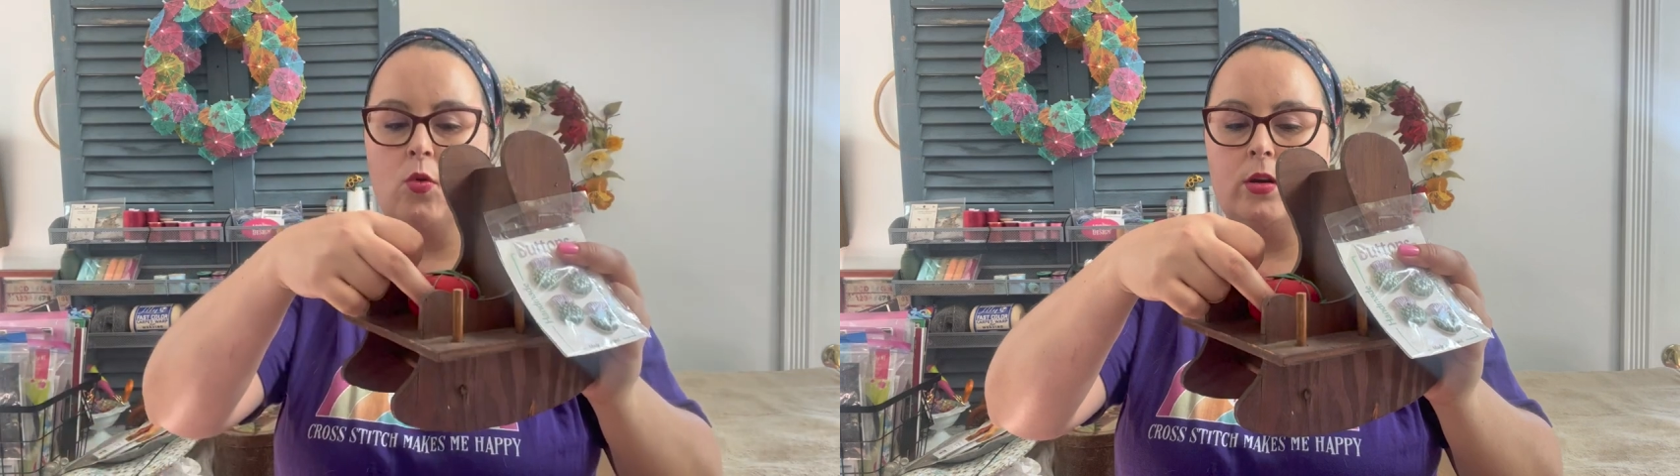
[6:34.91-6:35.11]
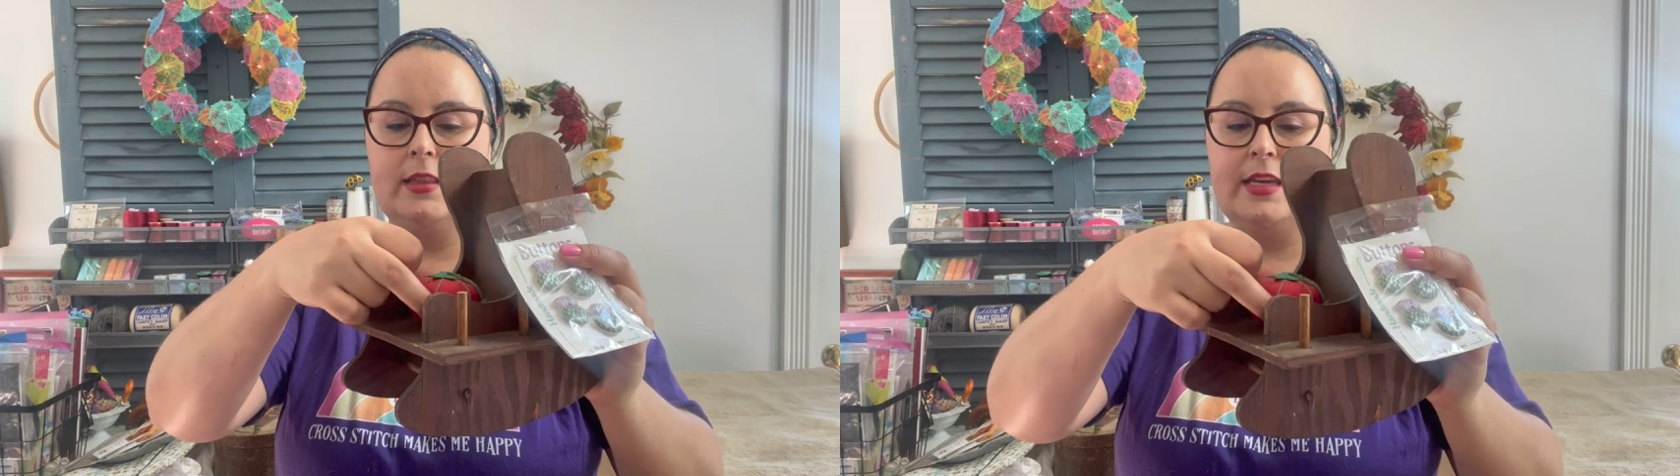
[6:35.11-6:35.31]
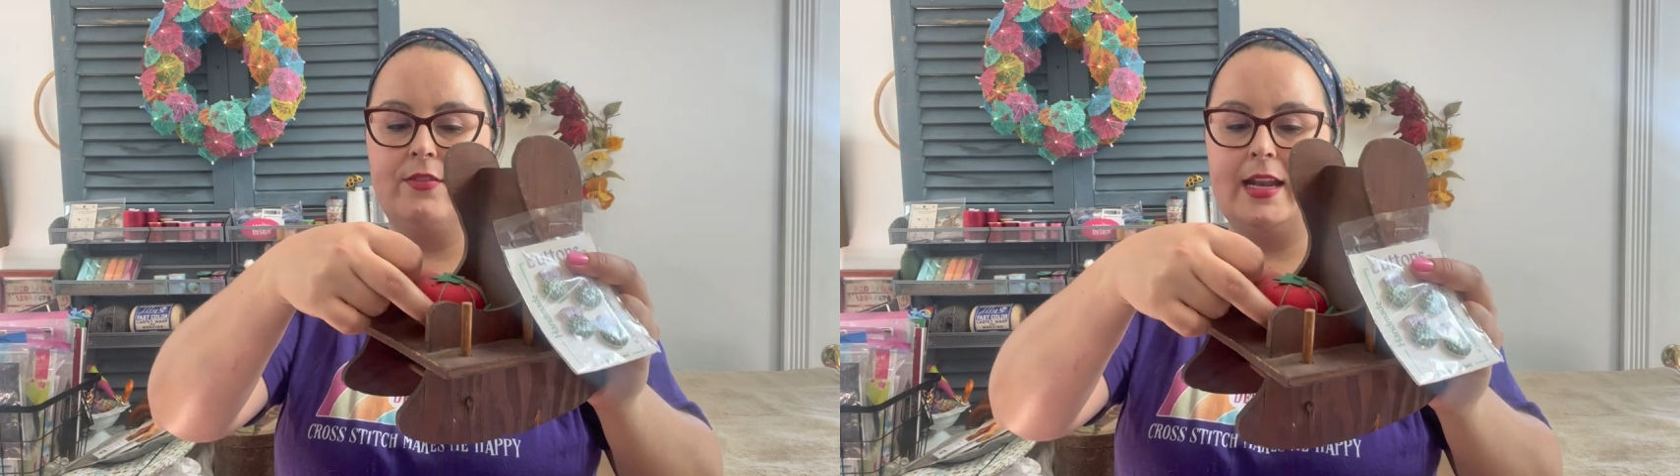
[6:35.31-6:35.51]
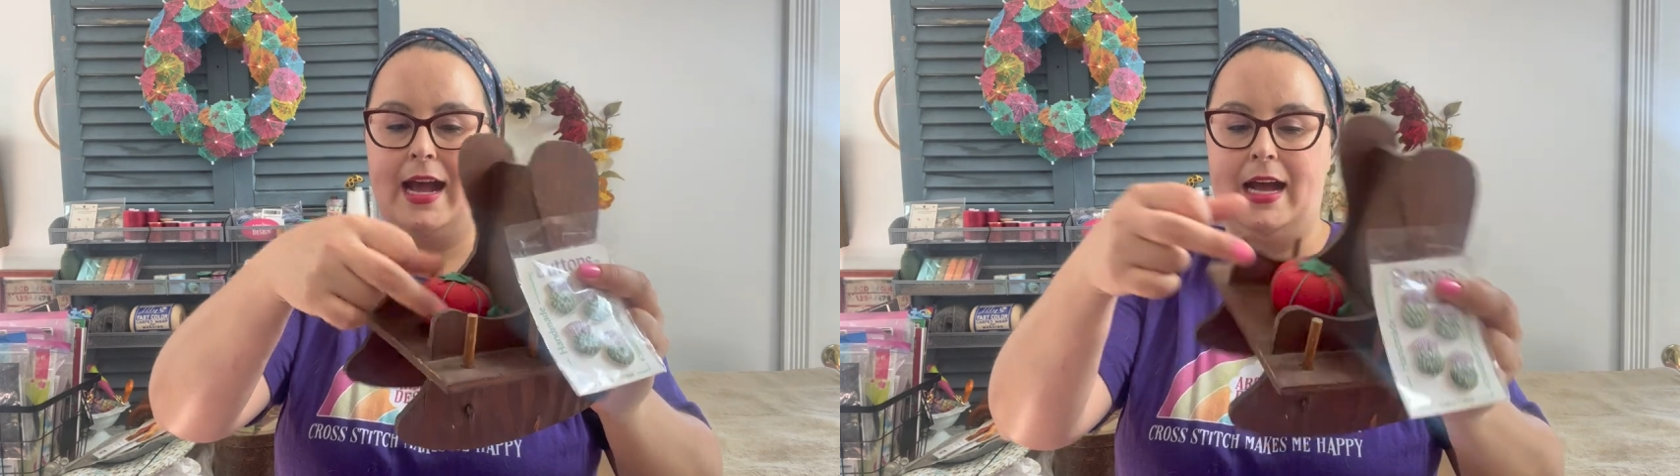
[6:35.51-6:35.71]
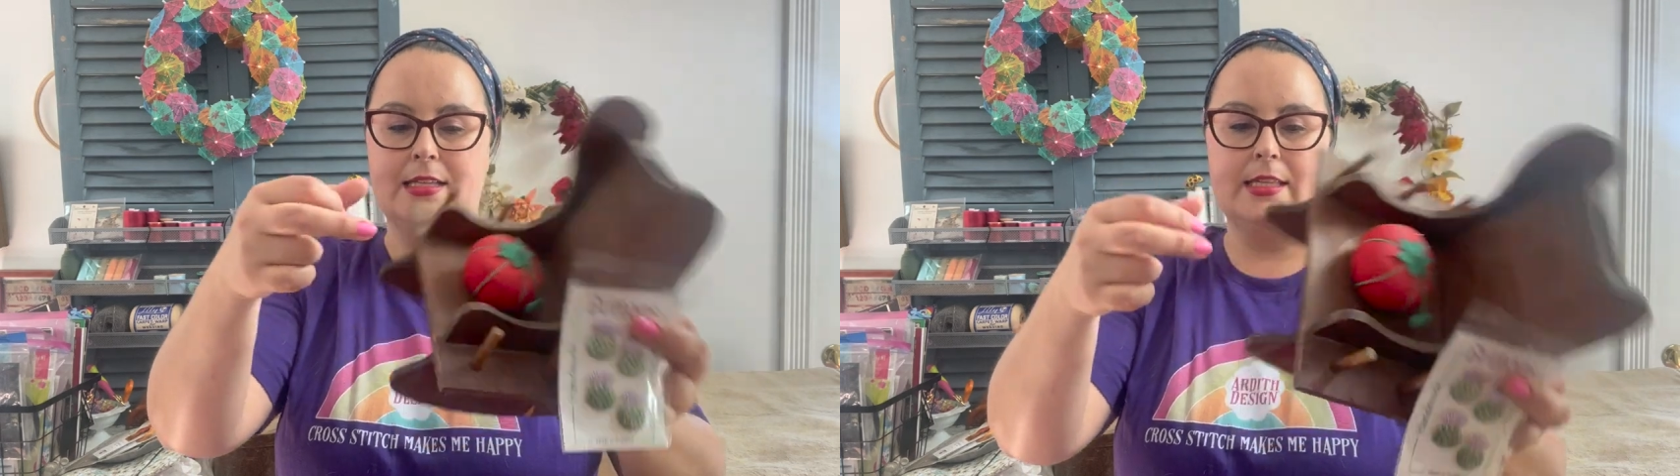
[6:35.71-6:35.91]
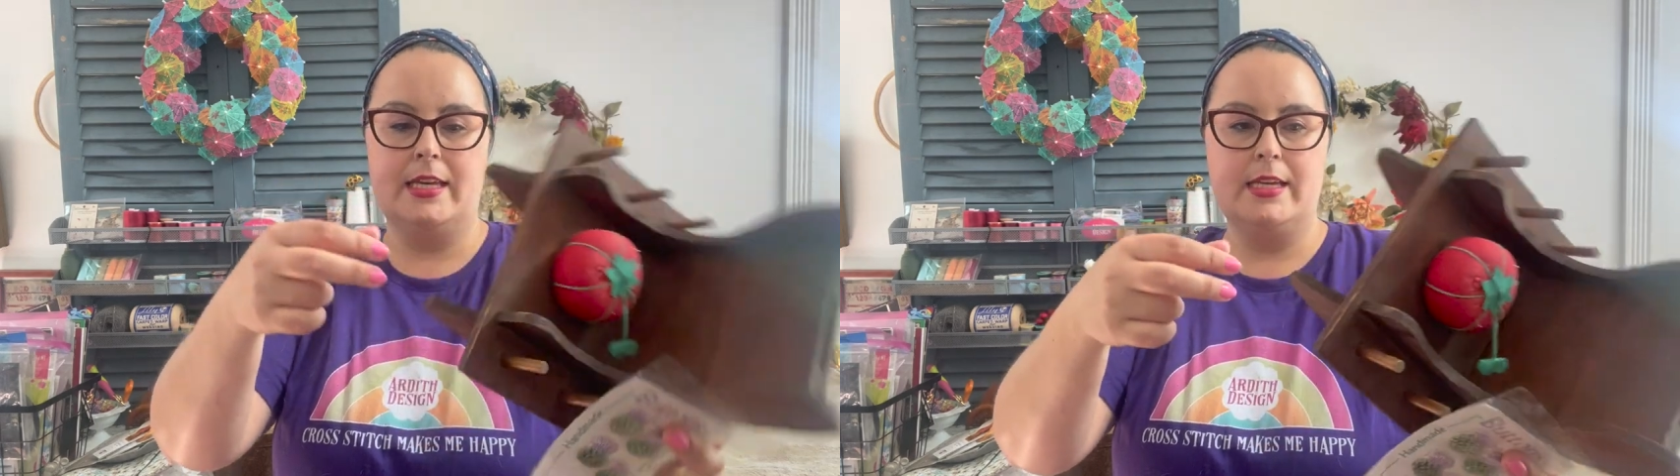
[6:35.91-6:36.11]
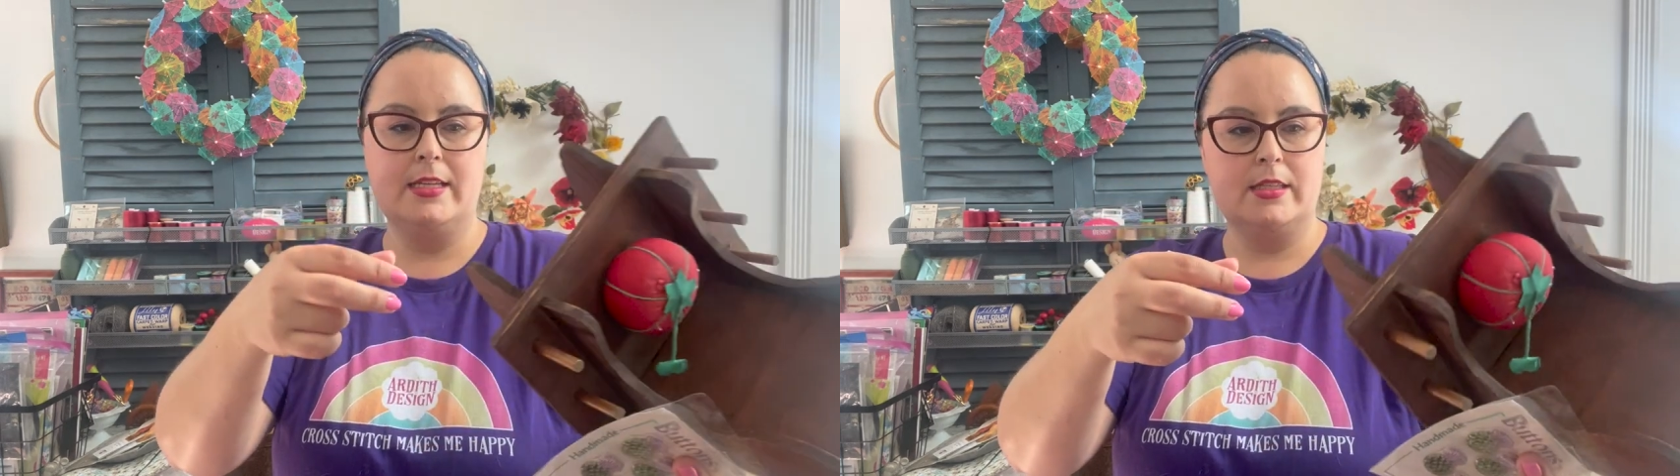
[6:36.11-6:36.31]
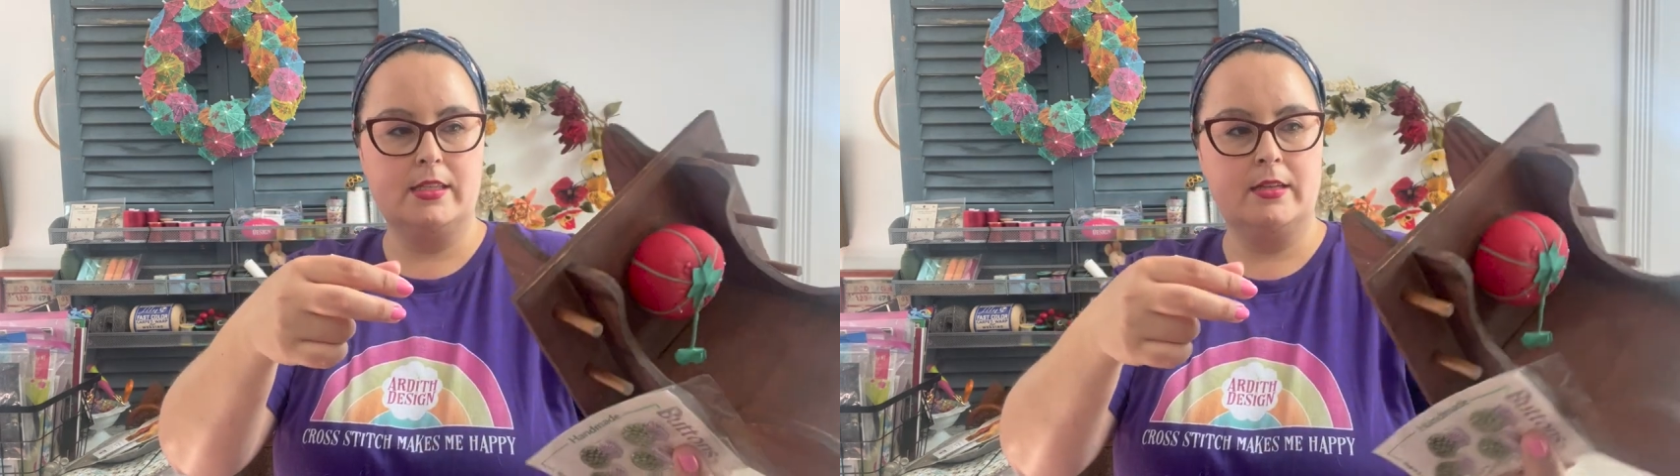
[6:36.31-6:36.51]
or leave it as
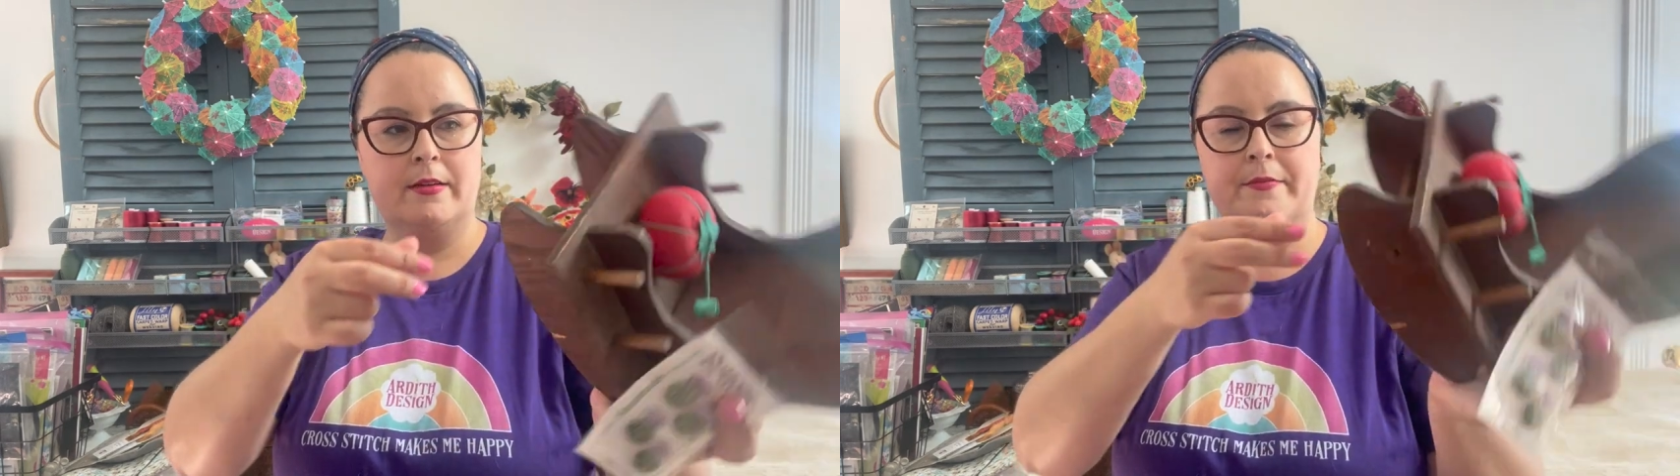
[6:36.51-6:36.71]
is